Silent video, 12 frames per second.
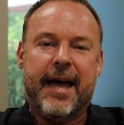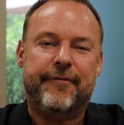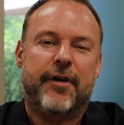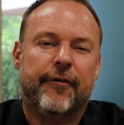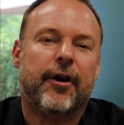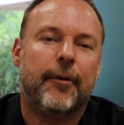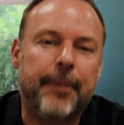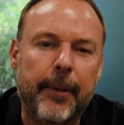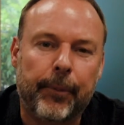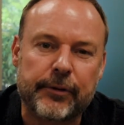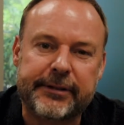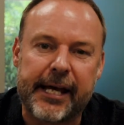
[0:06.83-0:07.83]
Have you ever heard
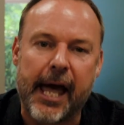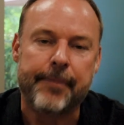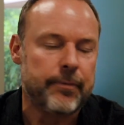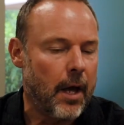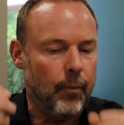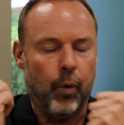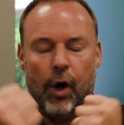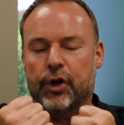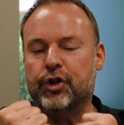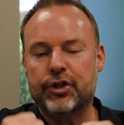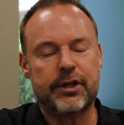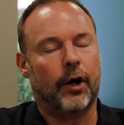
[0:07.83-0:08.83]
people say, well,
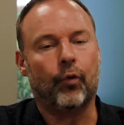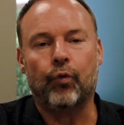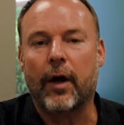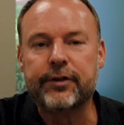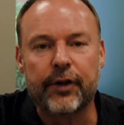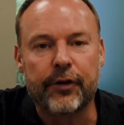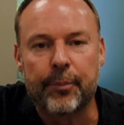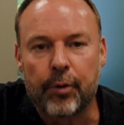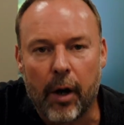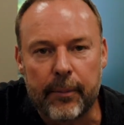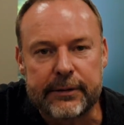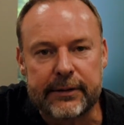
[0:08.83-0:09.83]
you just got to rest on the
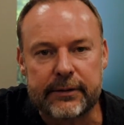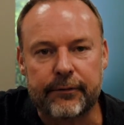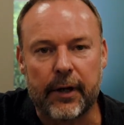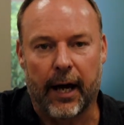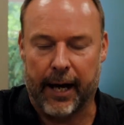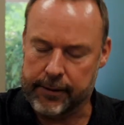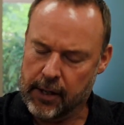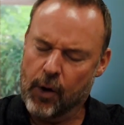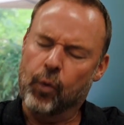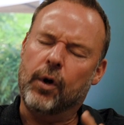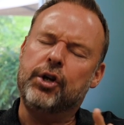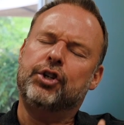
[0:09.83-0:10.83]
promises of God.
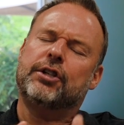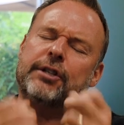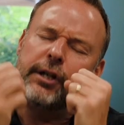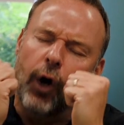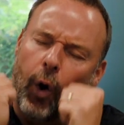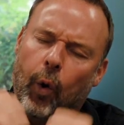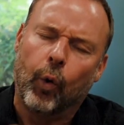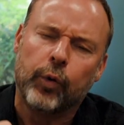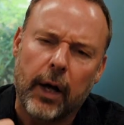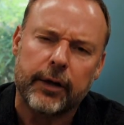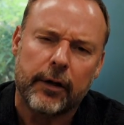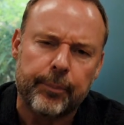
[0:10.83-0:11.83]
Well, you just need to
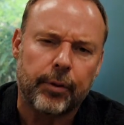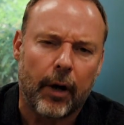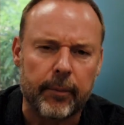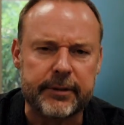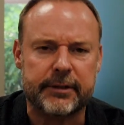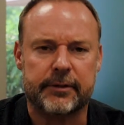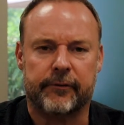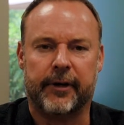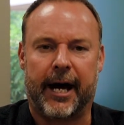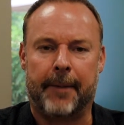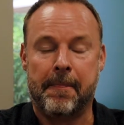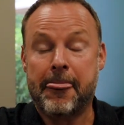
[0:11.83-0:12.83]
hold on to the promises of
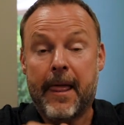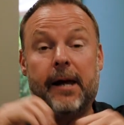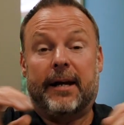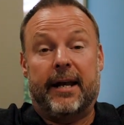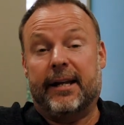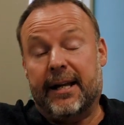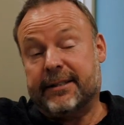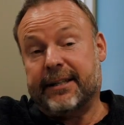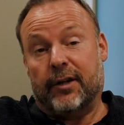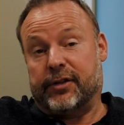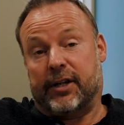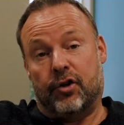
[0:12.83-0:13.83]
God. And it
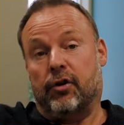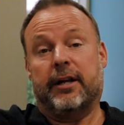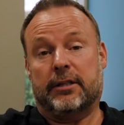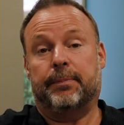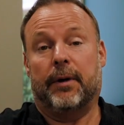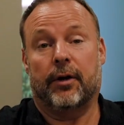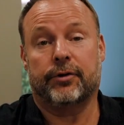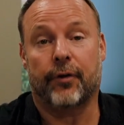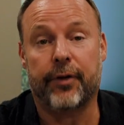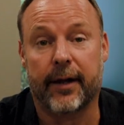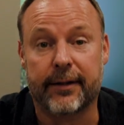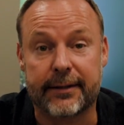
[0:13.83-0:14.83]
sounds like a great spiritual
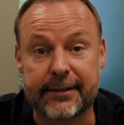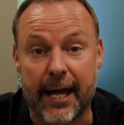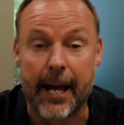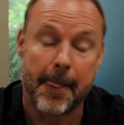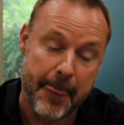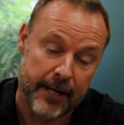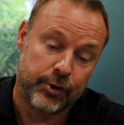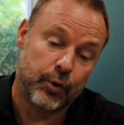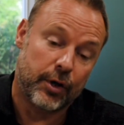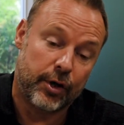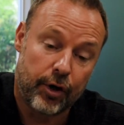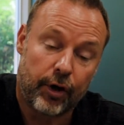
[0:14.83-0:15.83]
thing to say and to
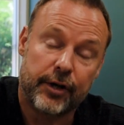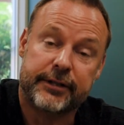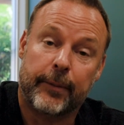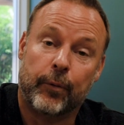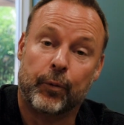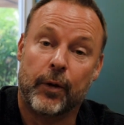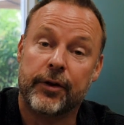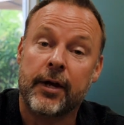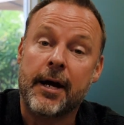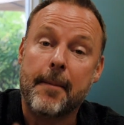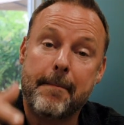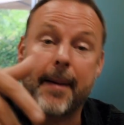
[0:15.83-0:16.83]
encourage someone with.
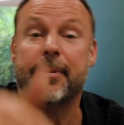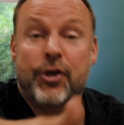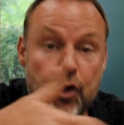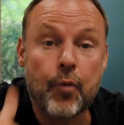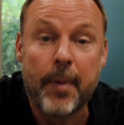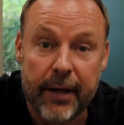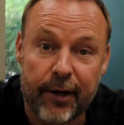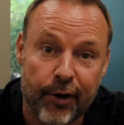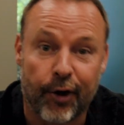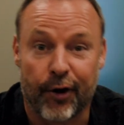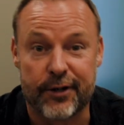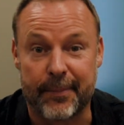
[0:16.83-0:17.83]
Maybe you've been
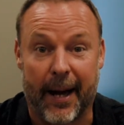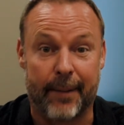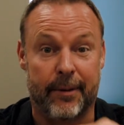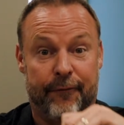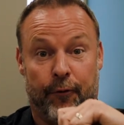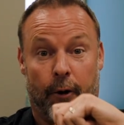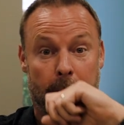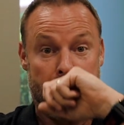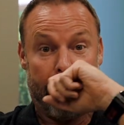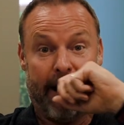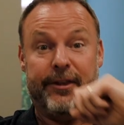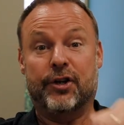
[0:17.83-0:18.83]
encouraged by it before,
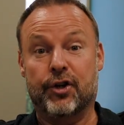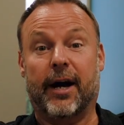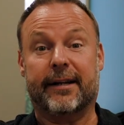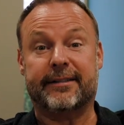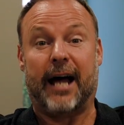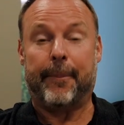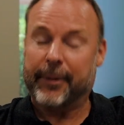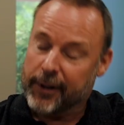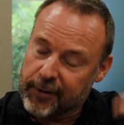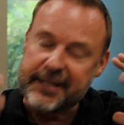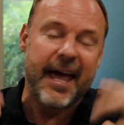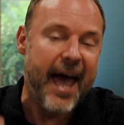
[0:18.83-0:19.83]
and then you got to stop and
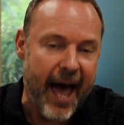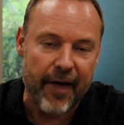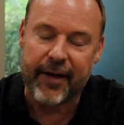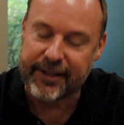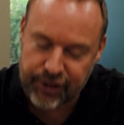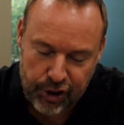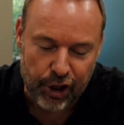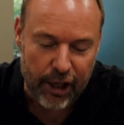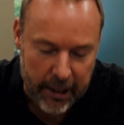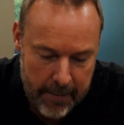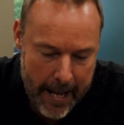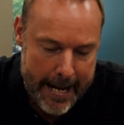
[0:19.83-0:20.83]
go, yeah, that's
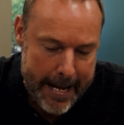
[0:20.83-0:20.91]
good.